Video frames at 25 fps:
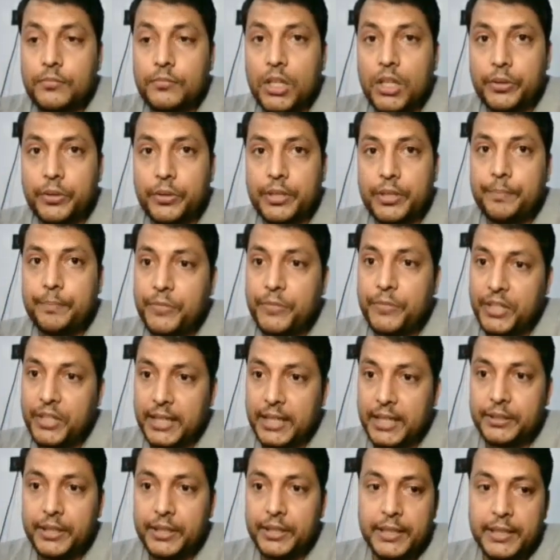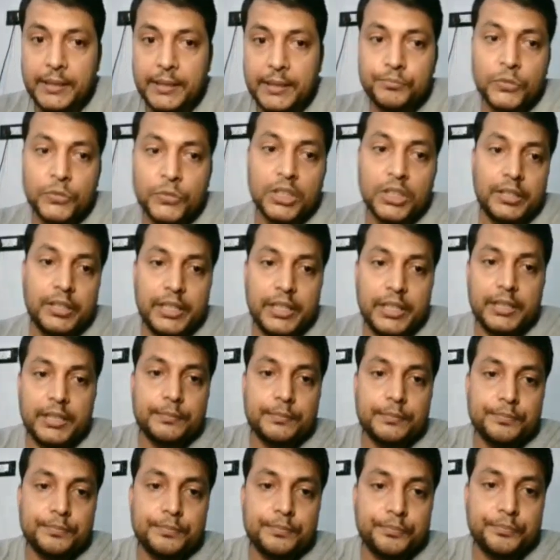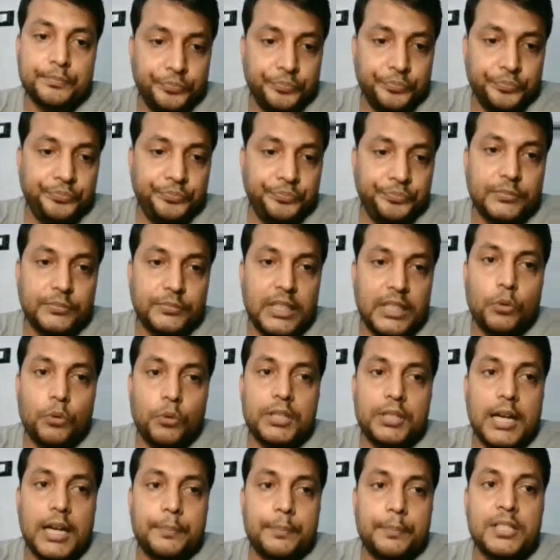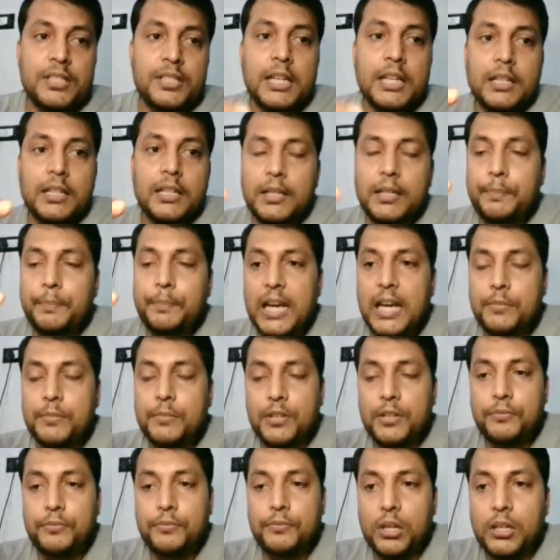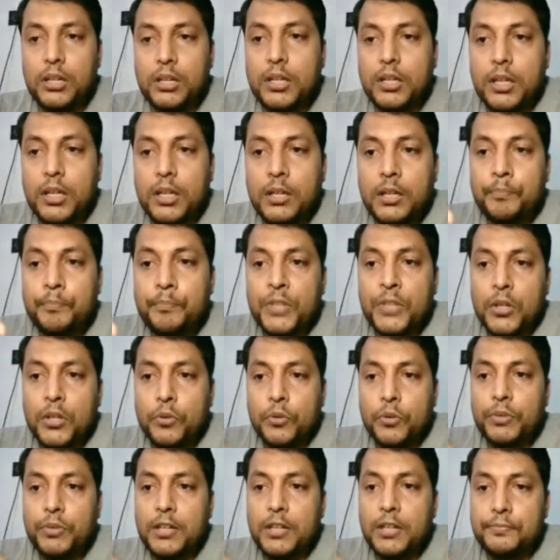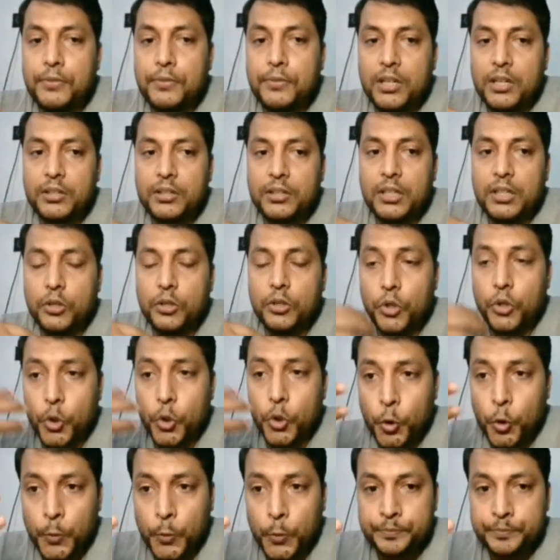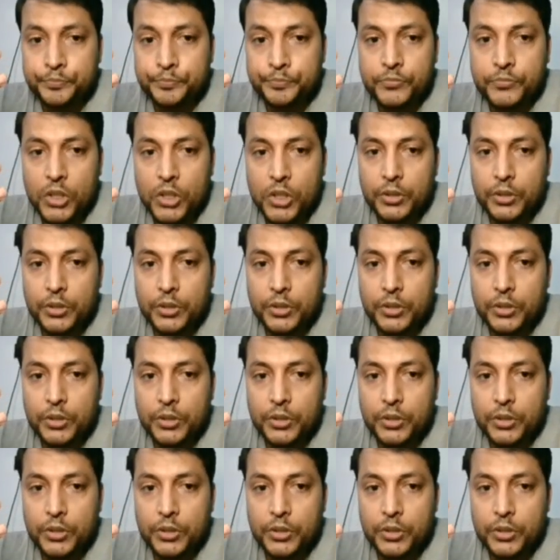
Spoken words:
Okay, yaad rahega. Great. Now what happens? The primary follicle will further grow.